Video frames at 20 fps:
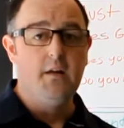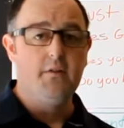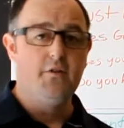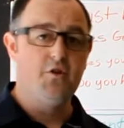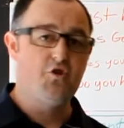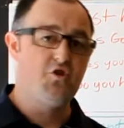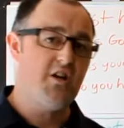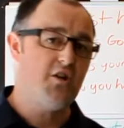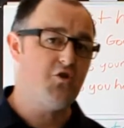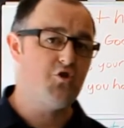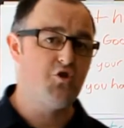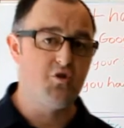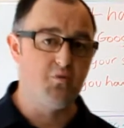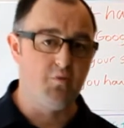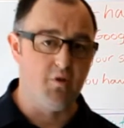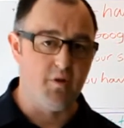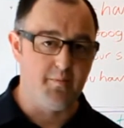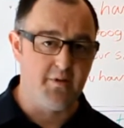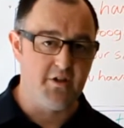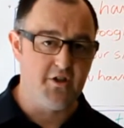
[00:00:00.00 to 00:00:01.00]
The search engine
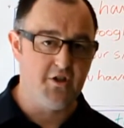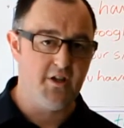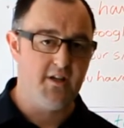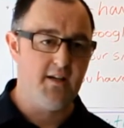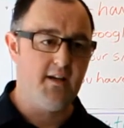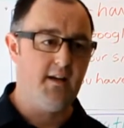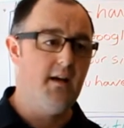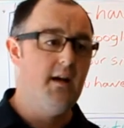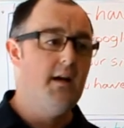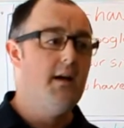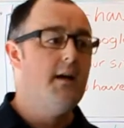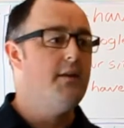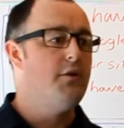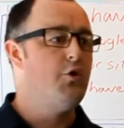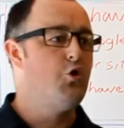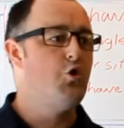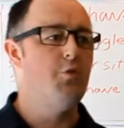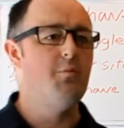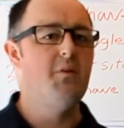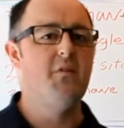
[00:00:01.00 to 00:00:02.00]
will appreciate it,
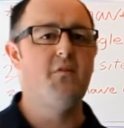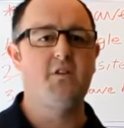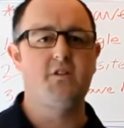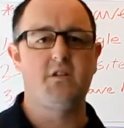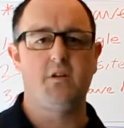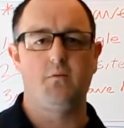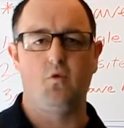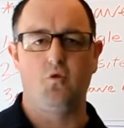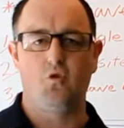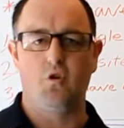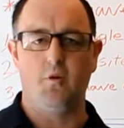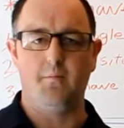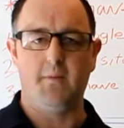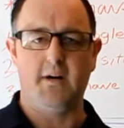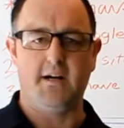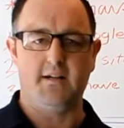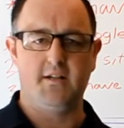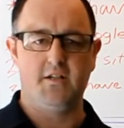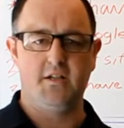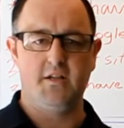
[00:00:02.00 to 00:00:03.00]
the human visitor will come
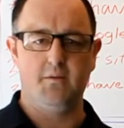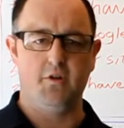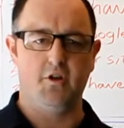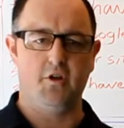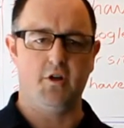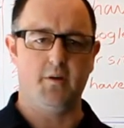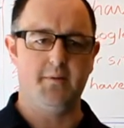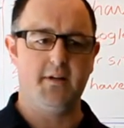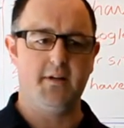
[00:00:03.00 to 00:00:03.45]
back to see what you're up